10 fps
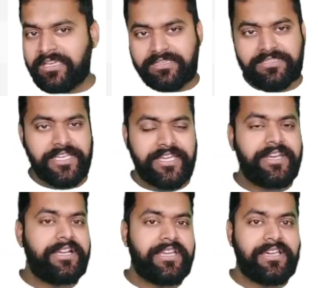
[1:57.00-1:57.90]

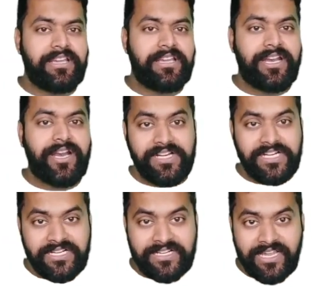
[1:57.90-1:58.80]
security around
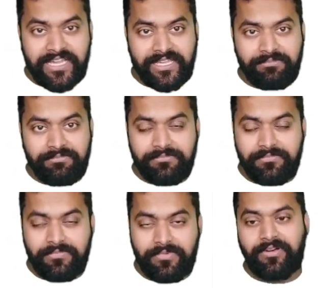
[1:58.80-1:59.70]
runtime
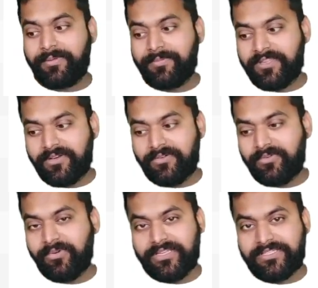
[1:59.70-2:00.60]
or maybe the
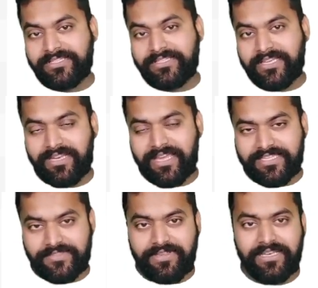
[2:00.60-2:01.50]
OS level
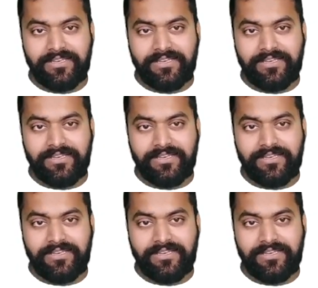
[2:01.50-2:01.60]
as well.